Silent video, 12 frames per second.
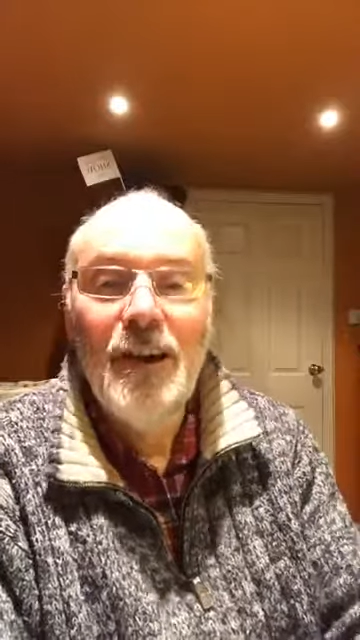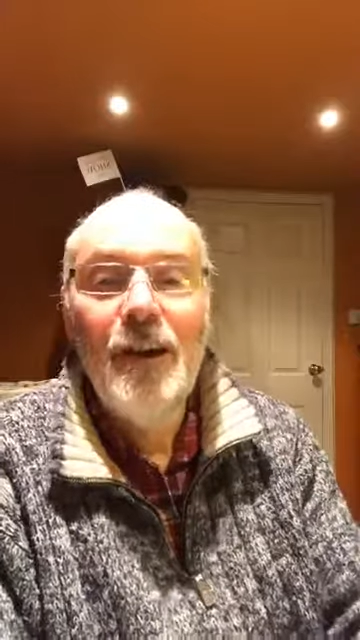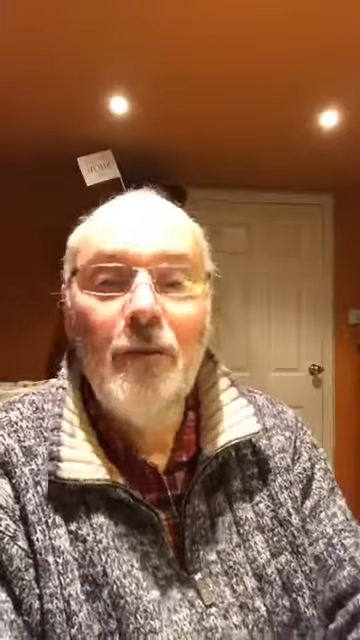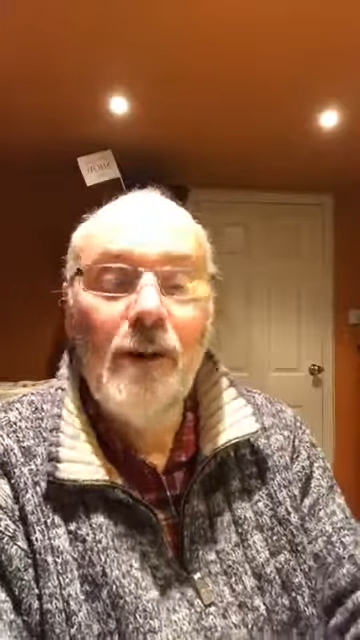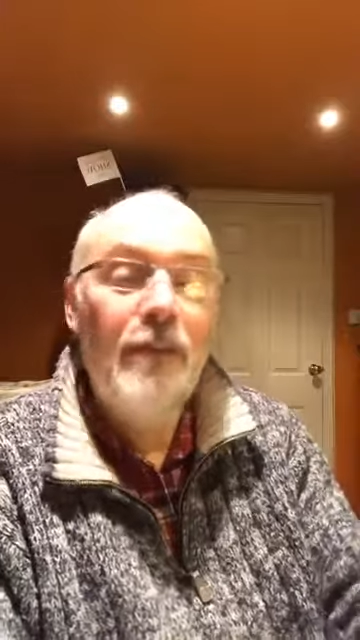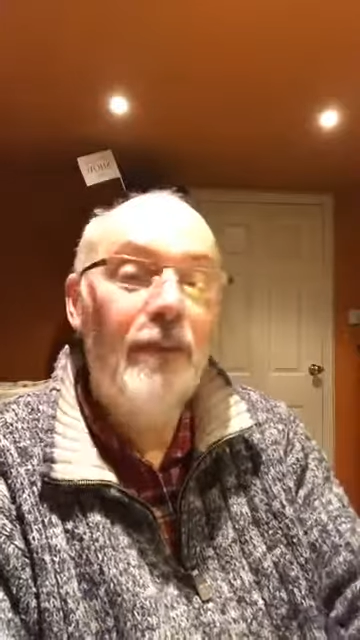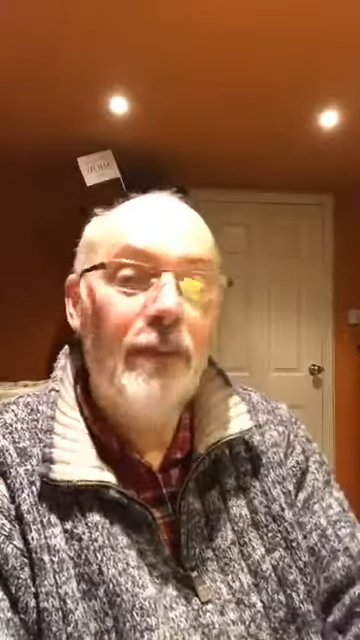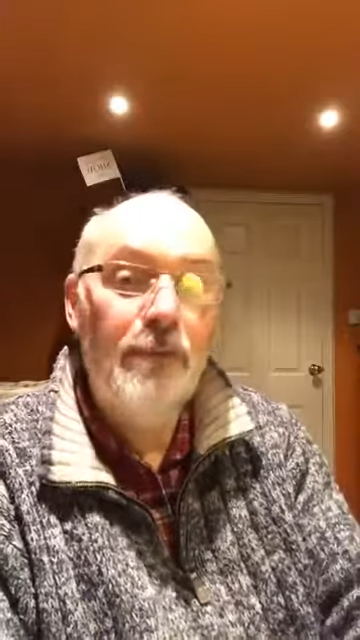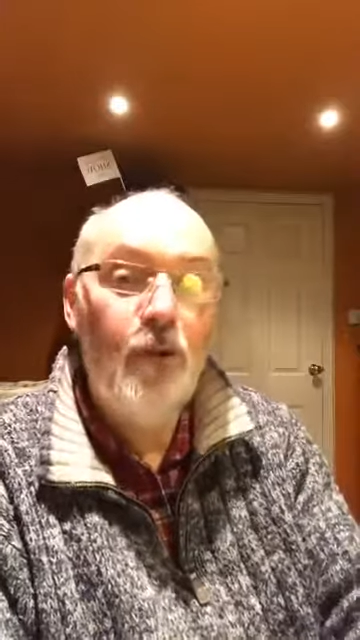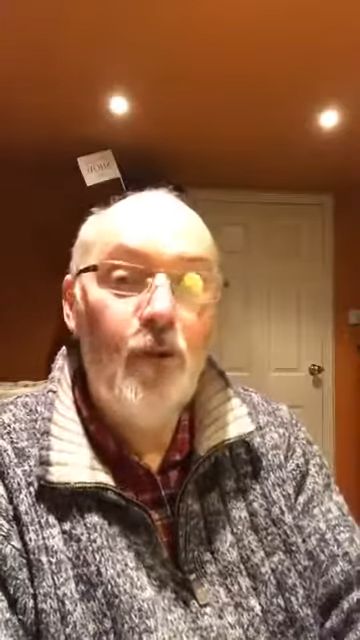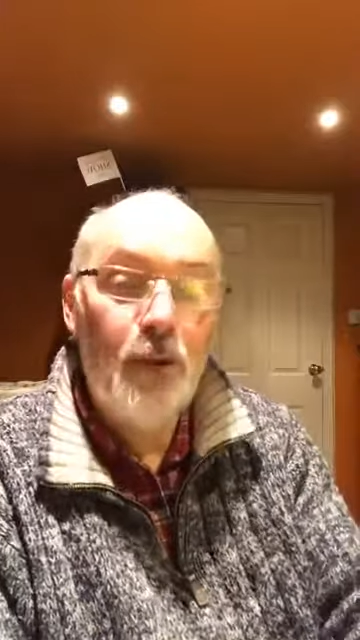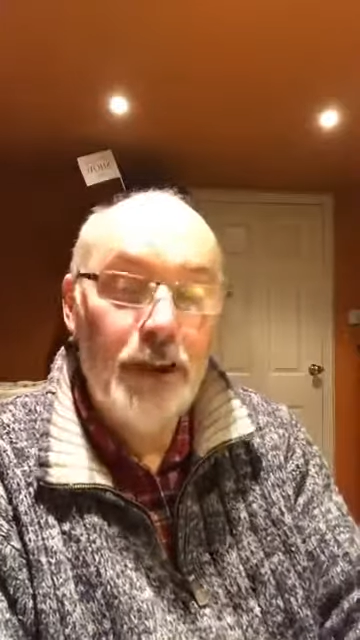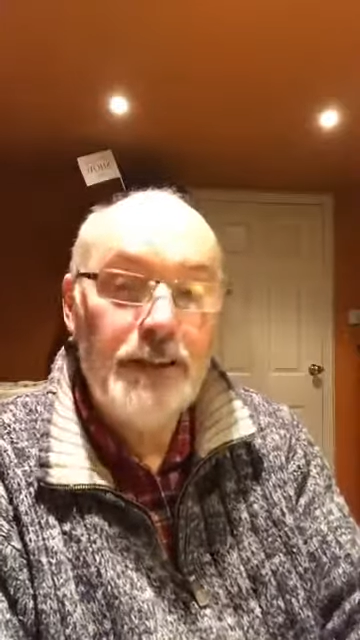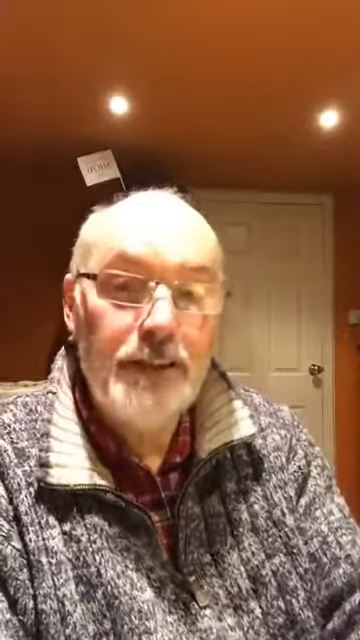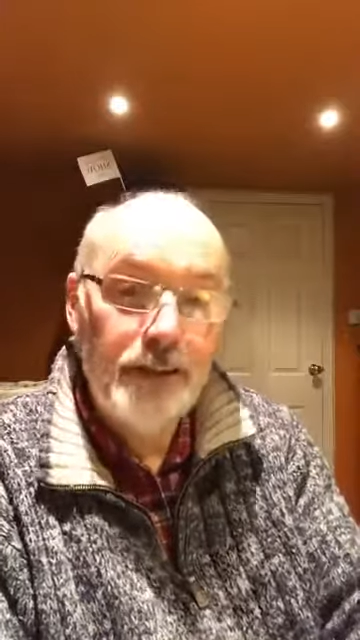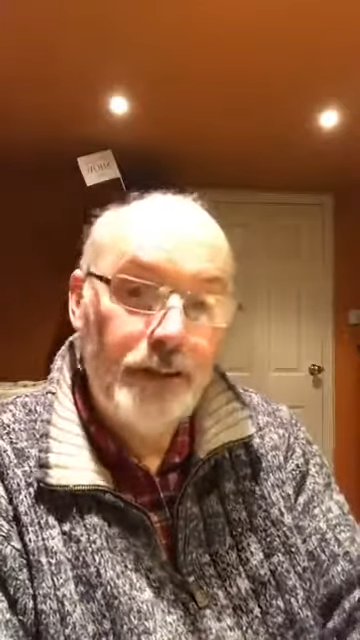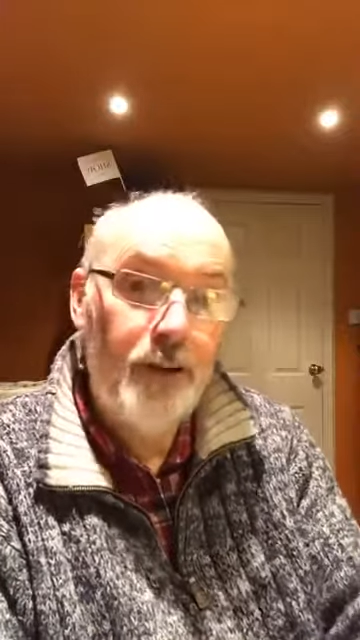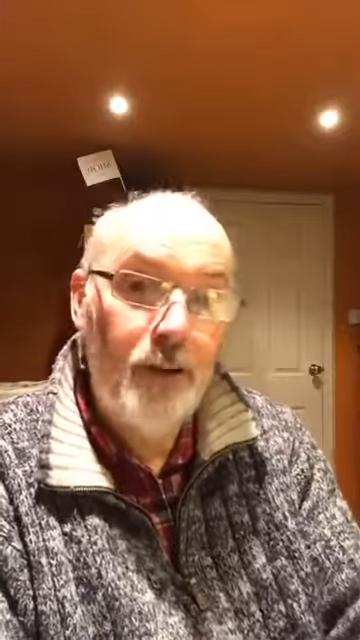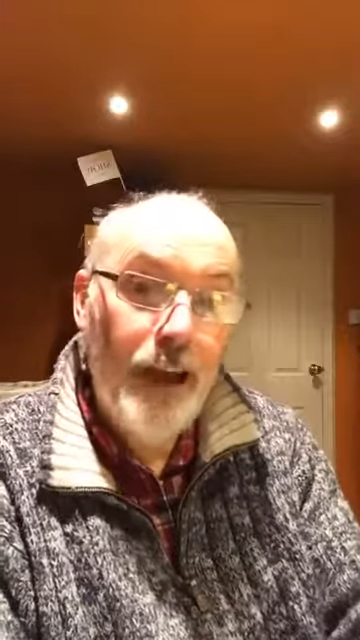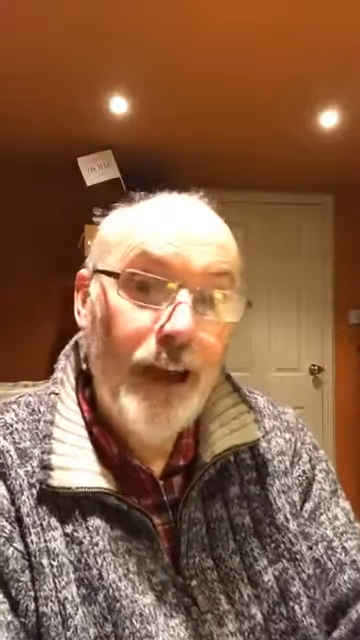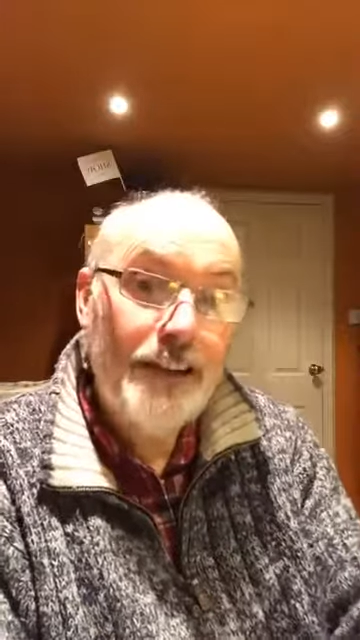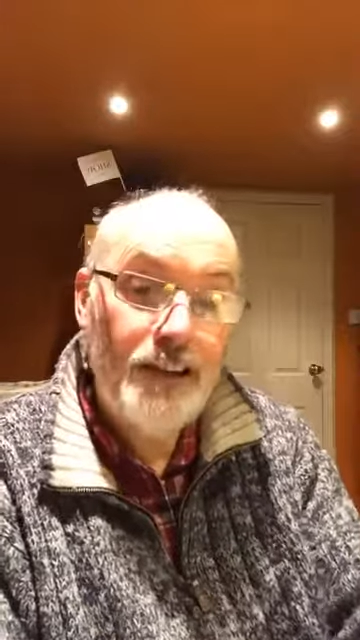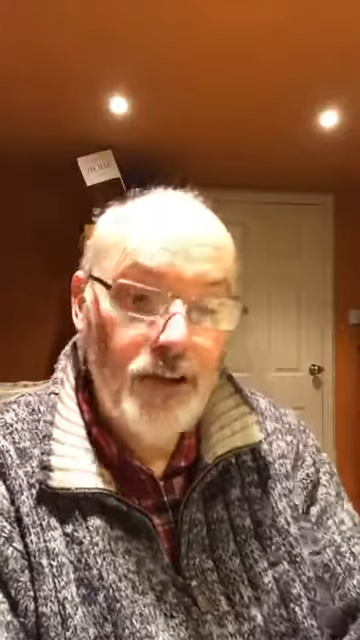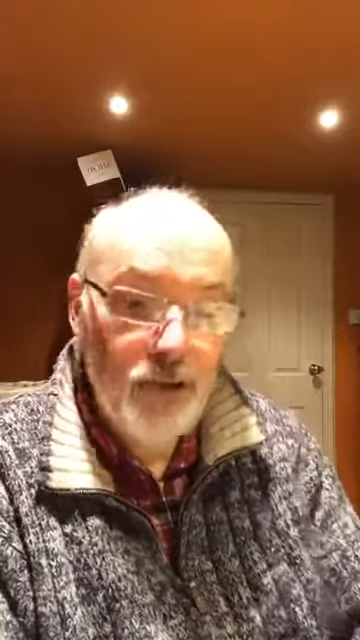wherever your phone is,
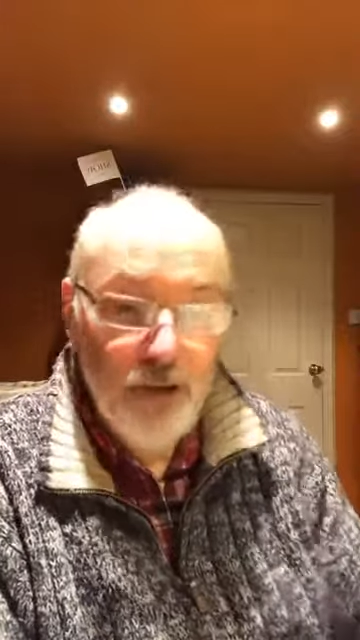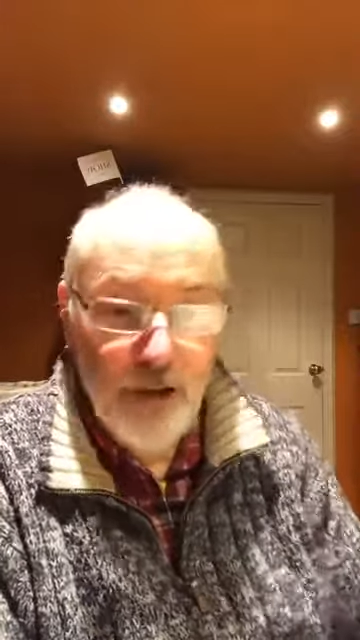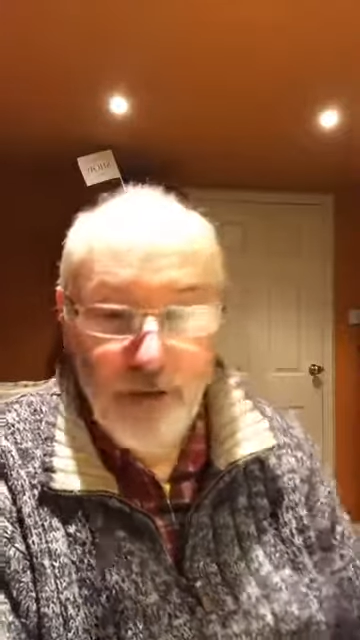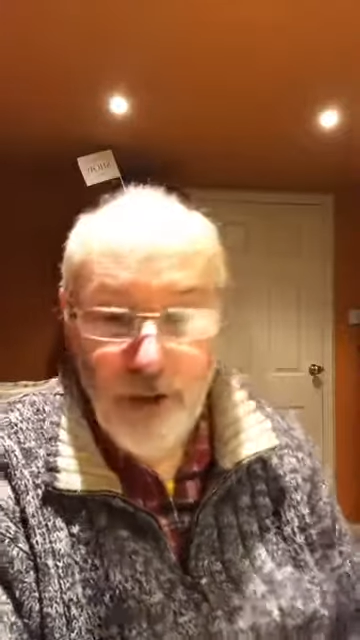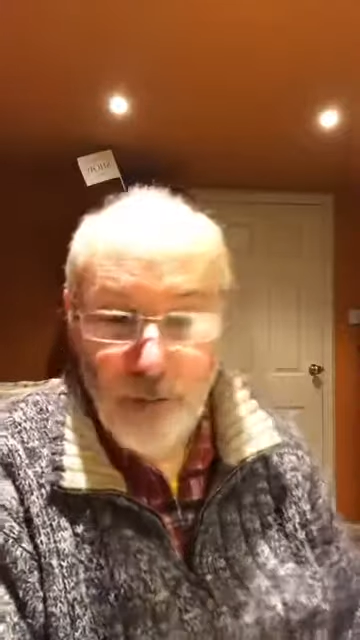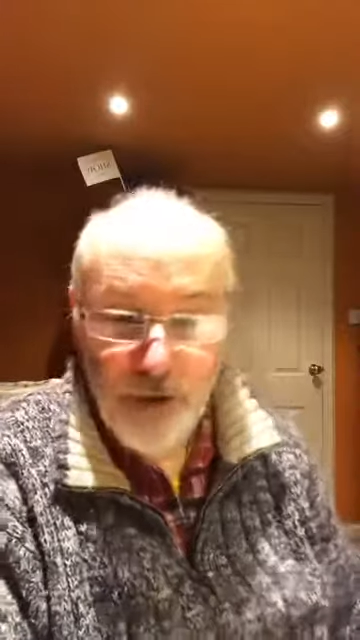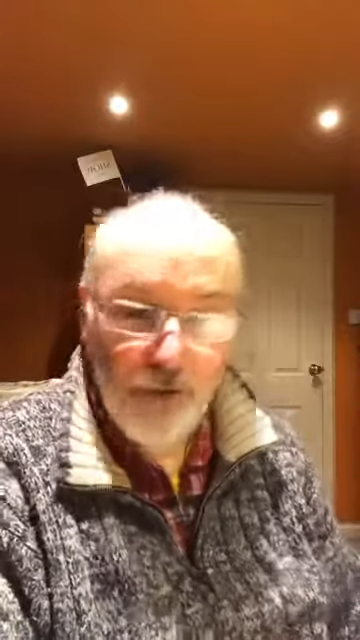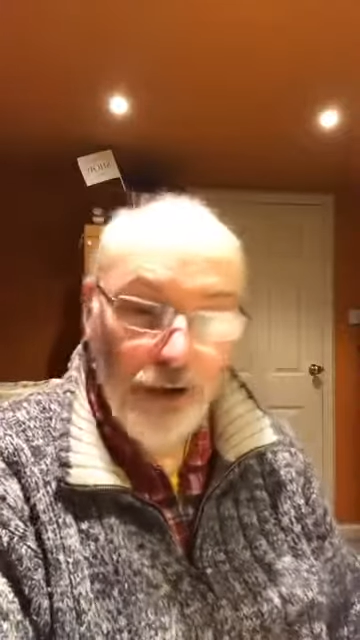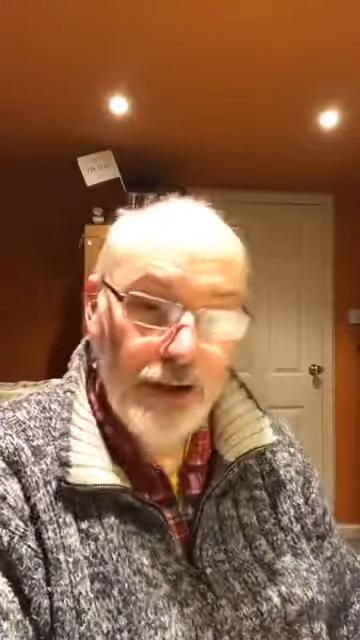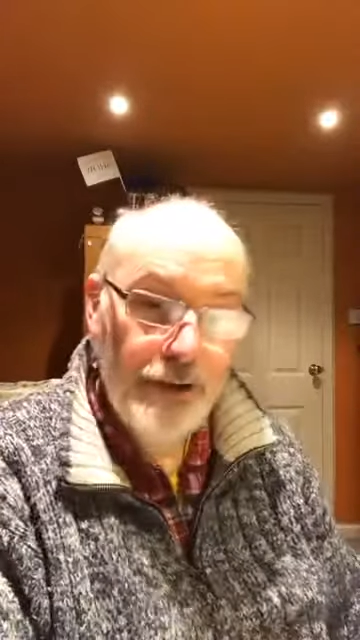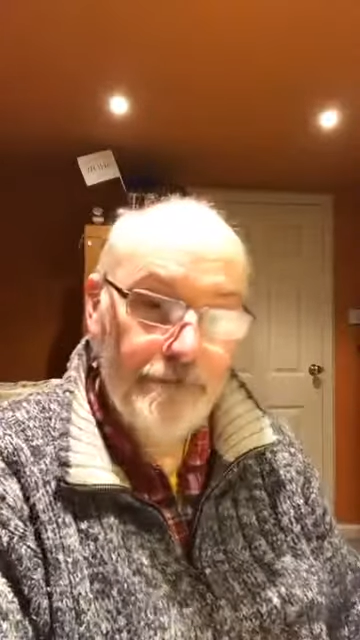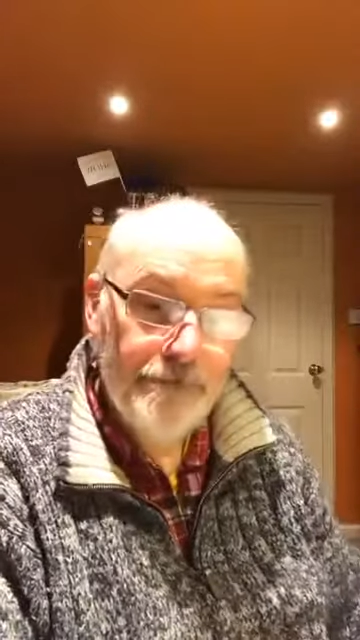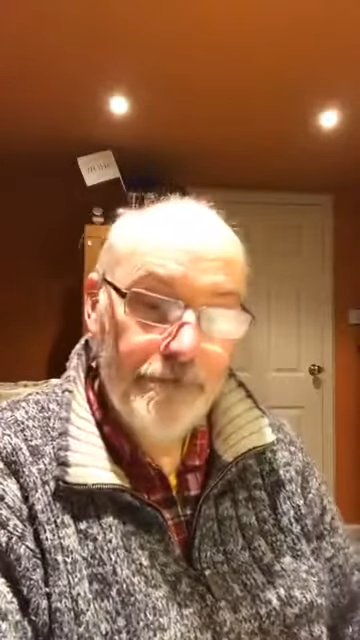that's you. You're up and running.